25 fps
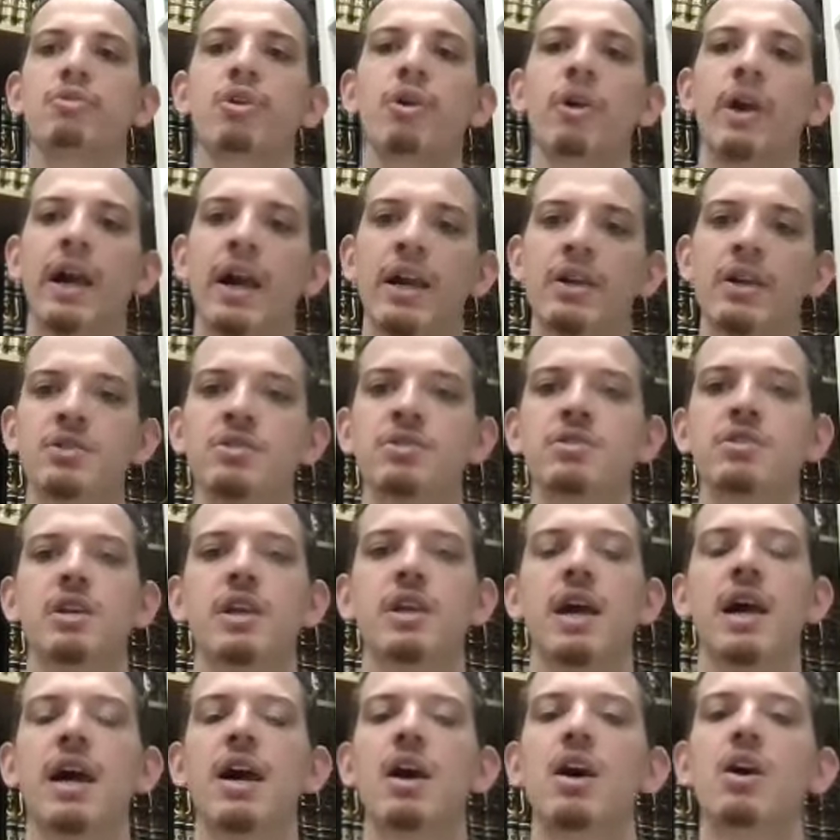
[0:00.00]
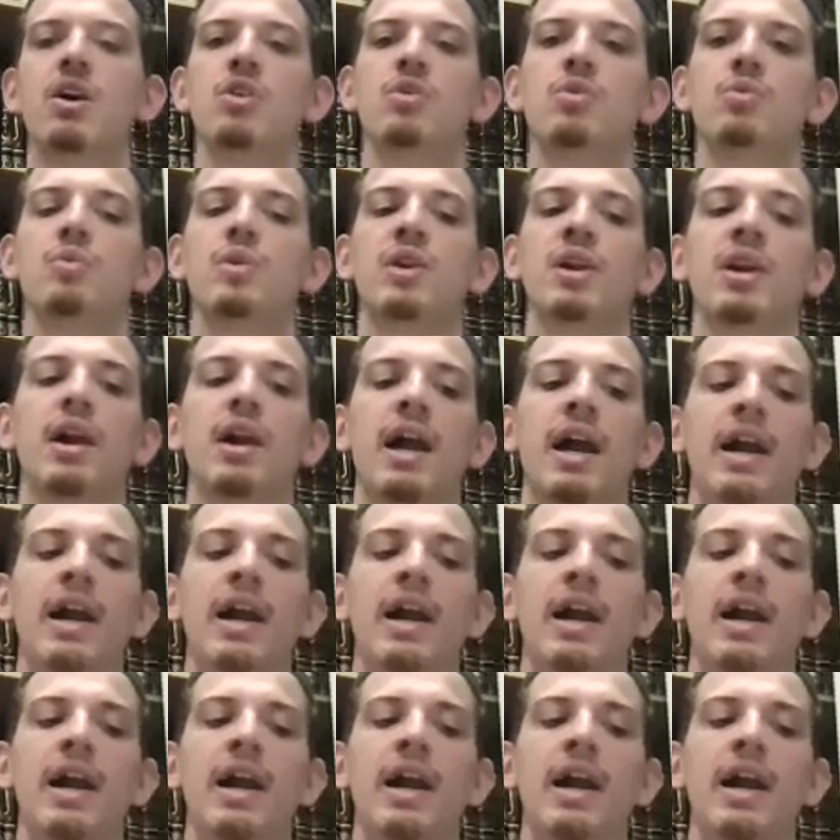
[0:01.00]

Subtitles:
for our actions and how we